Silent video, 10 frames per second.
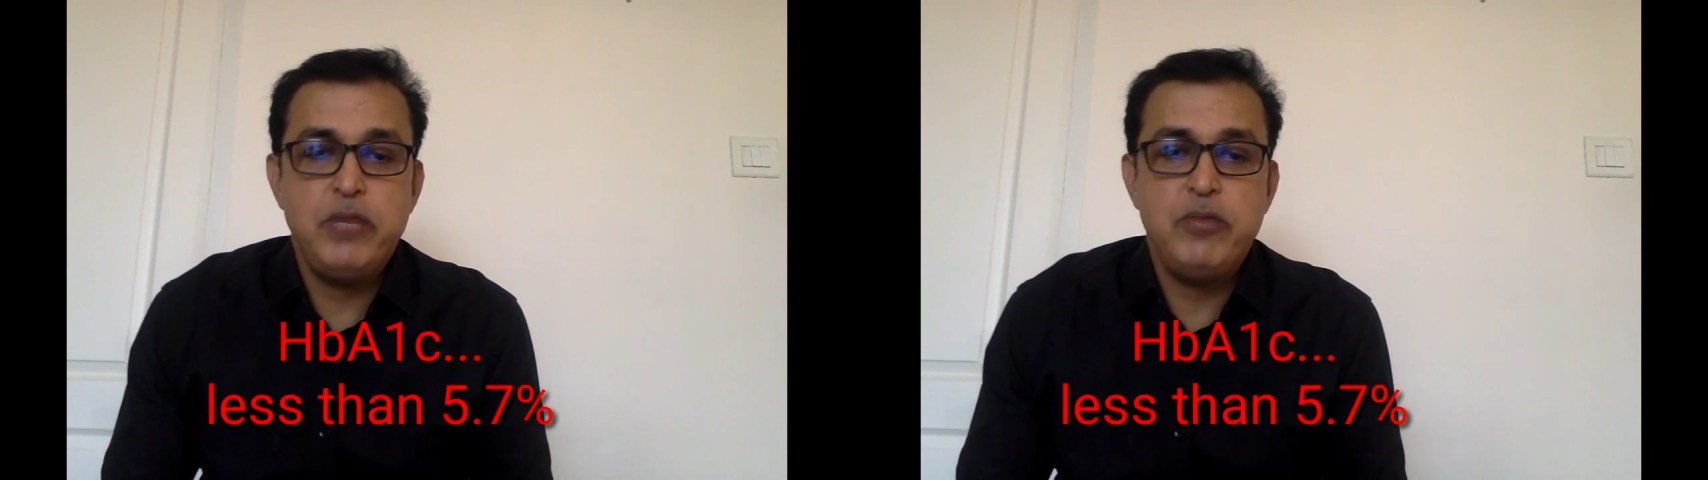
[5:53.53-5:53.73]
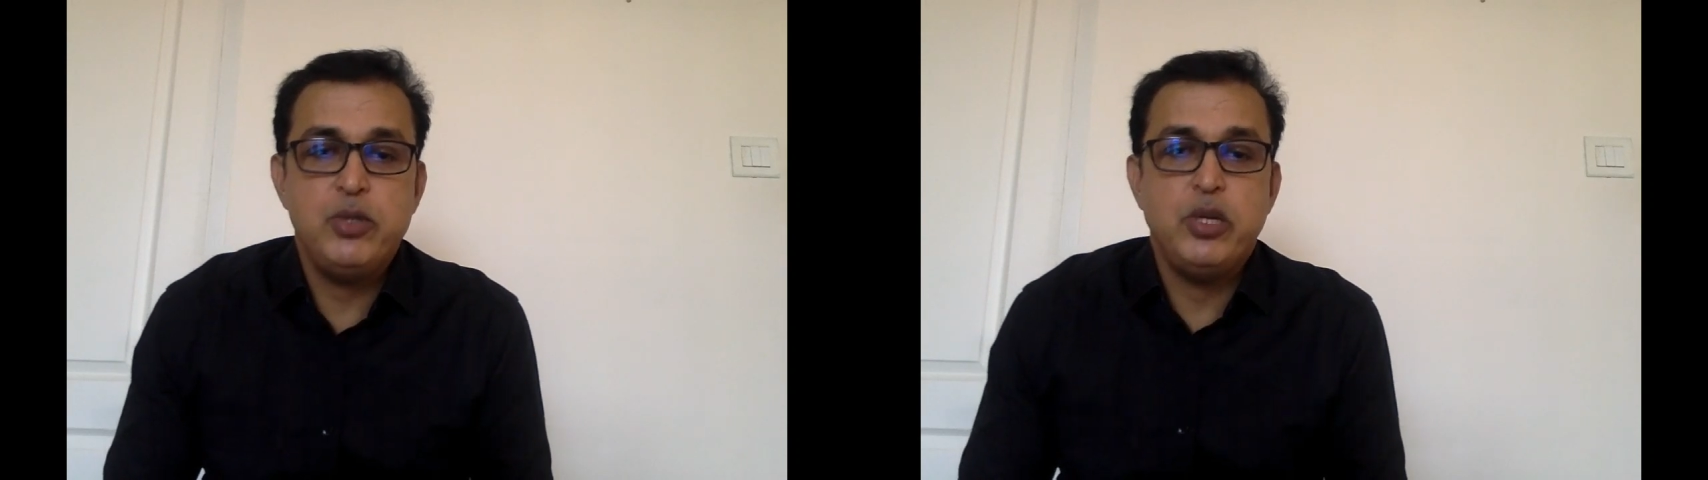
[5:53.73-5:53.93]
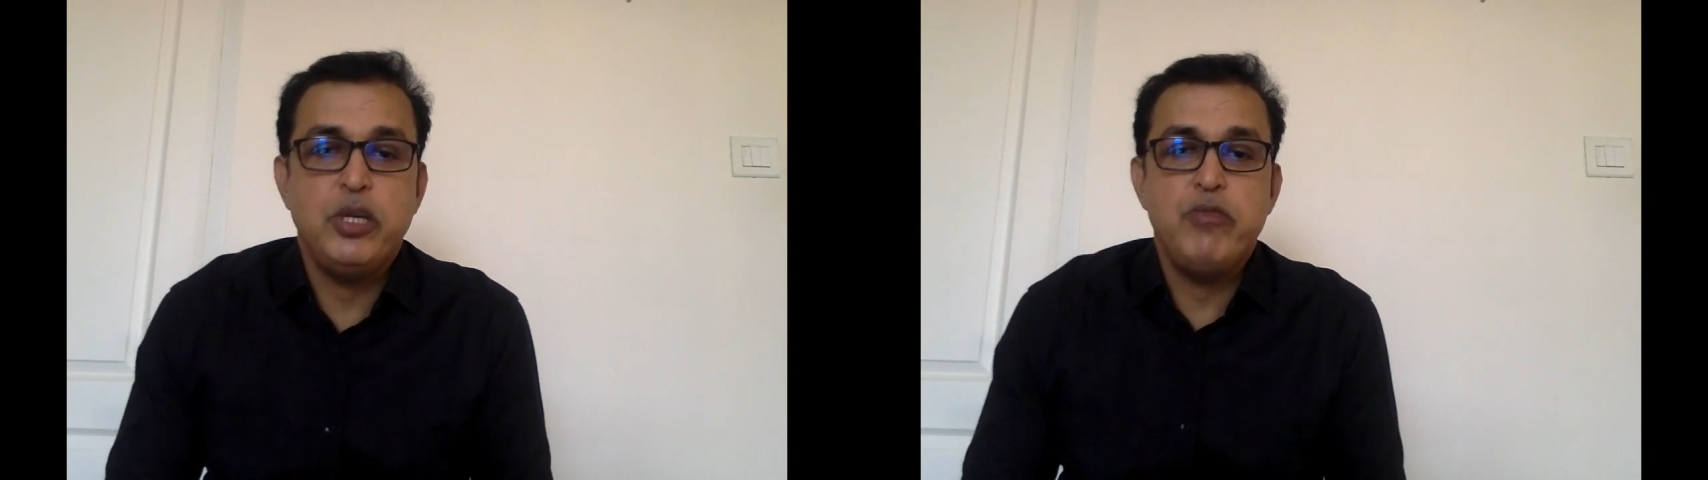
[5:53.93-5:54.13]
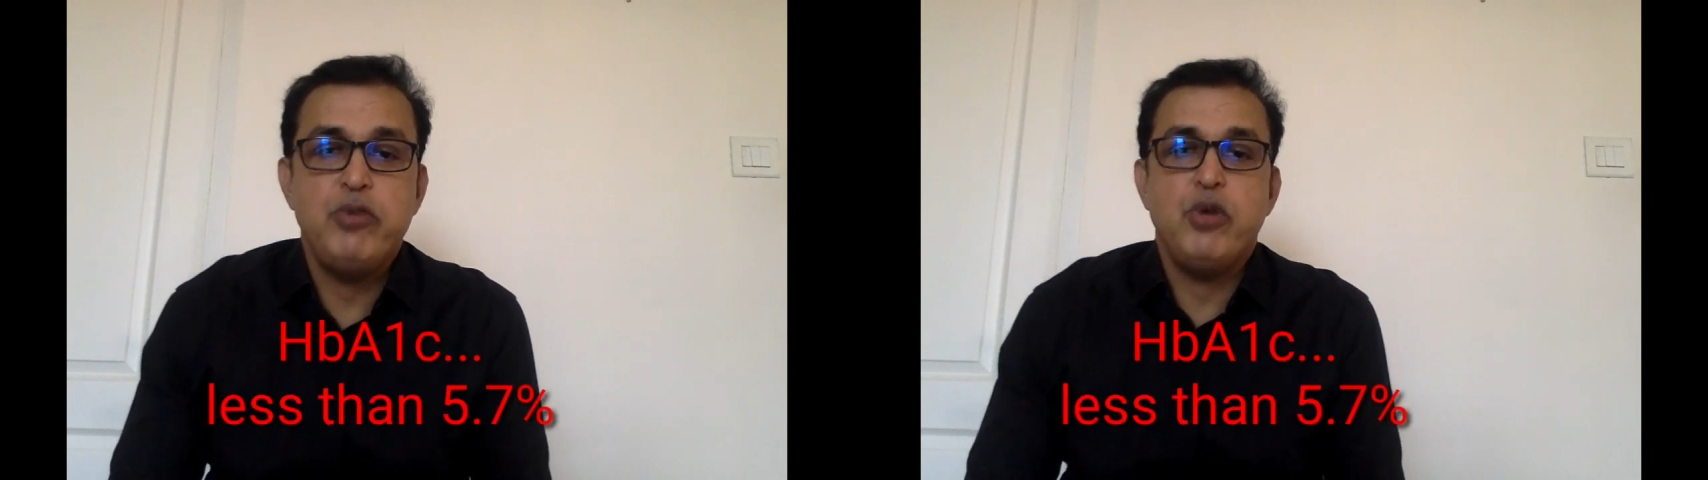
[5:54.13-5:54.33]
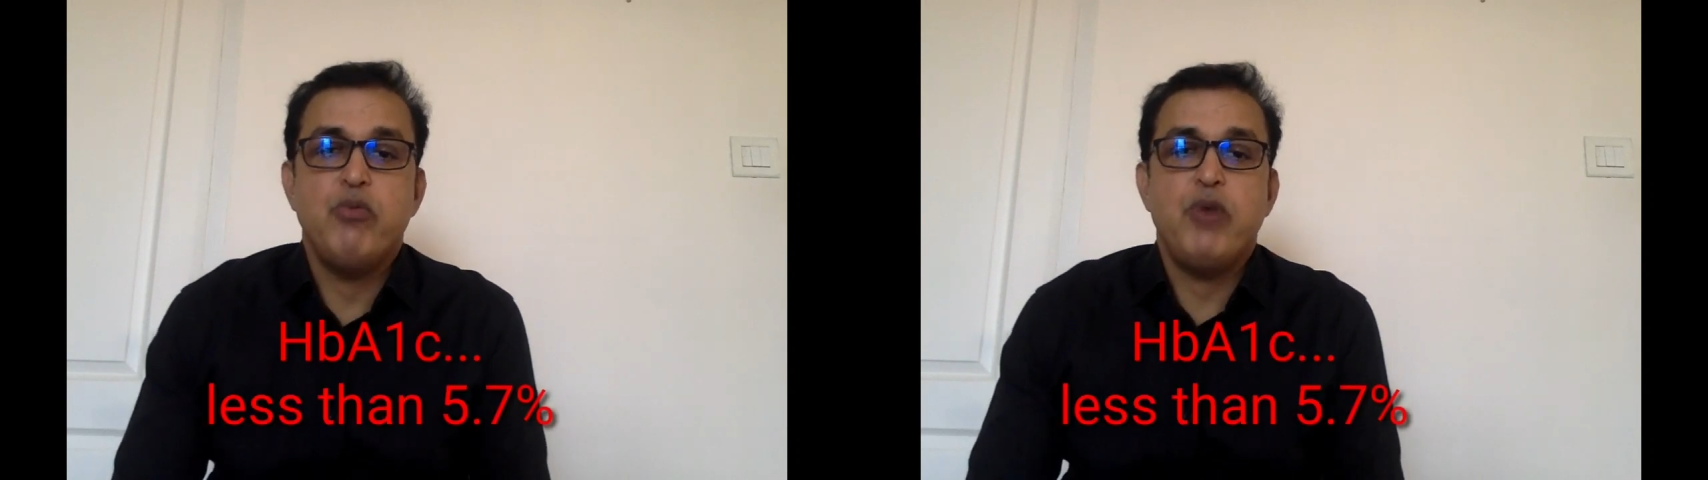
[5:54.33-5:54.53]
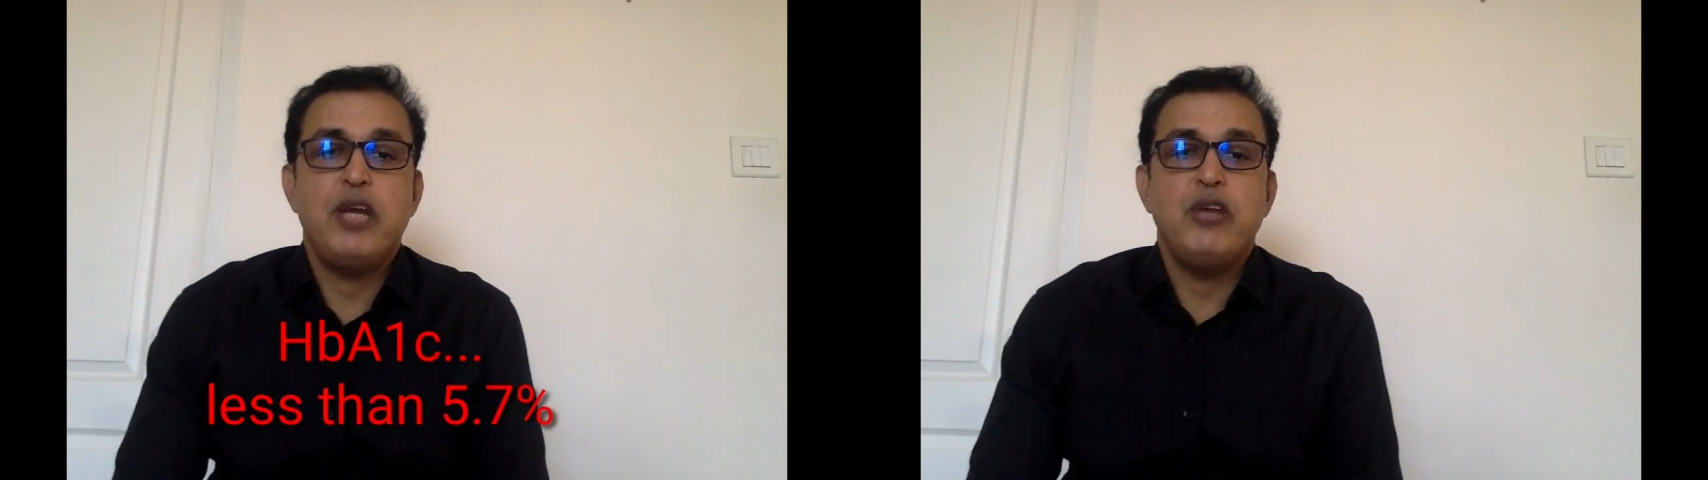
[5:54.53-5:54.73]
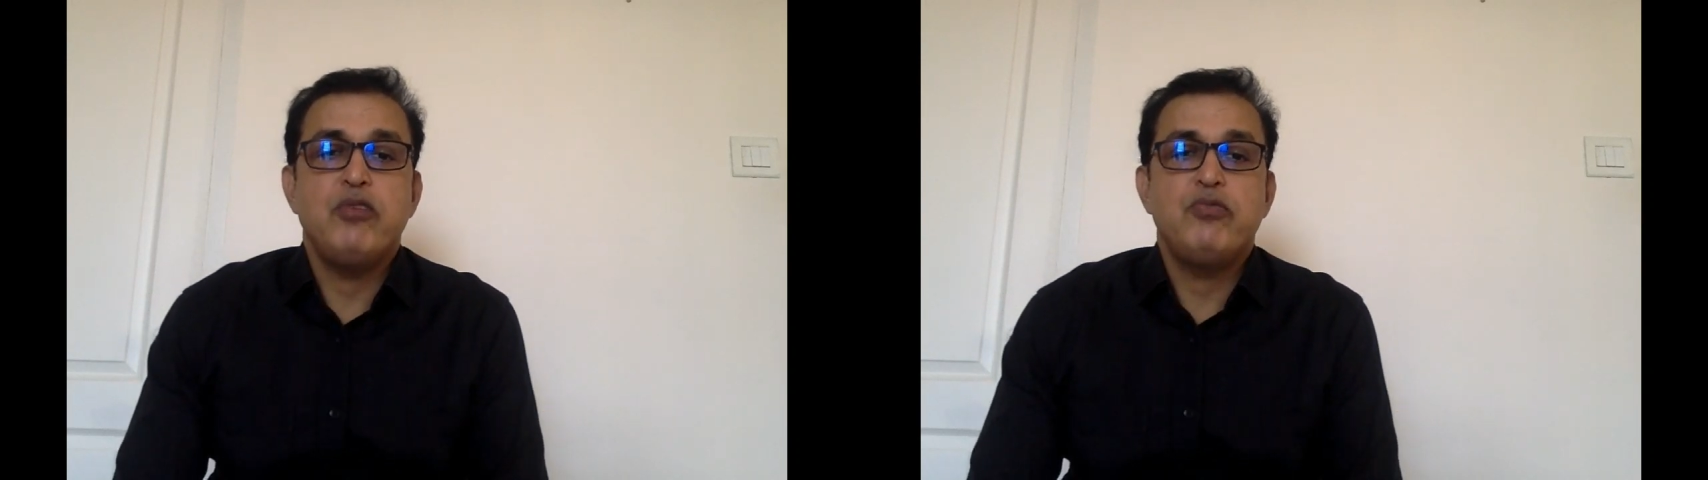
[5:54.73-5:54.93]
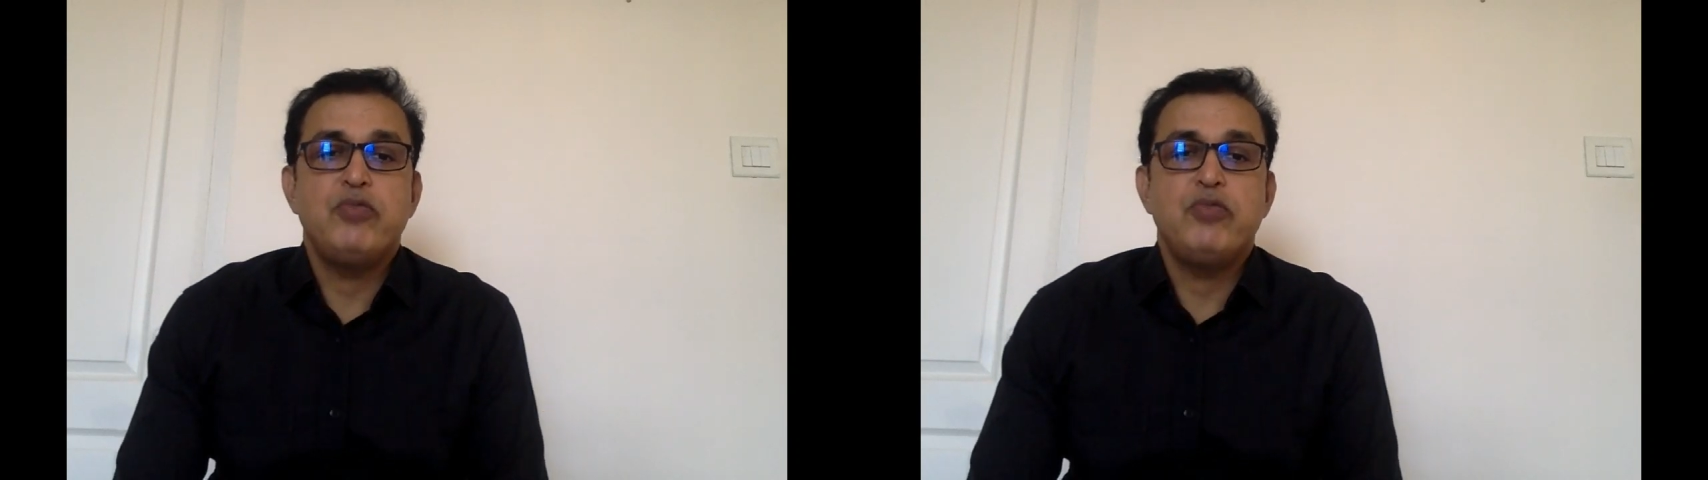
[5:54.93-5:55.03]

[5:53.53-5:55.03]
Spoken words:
which will give you a value of